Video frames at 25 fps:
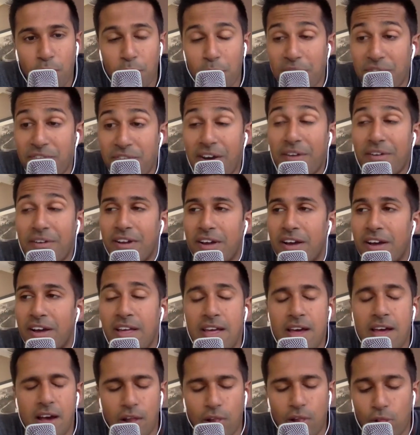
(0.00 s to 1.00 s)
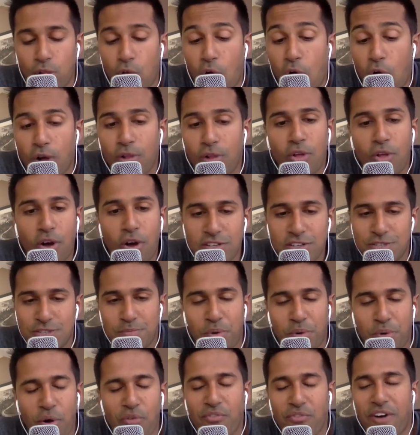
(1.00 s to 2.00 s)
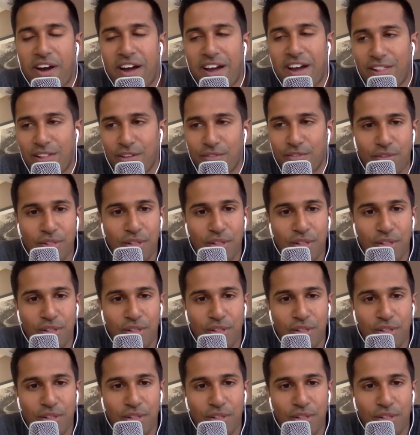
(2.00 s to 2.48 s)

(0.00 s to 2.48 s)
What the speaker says: We found a long lost profile of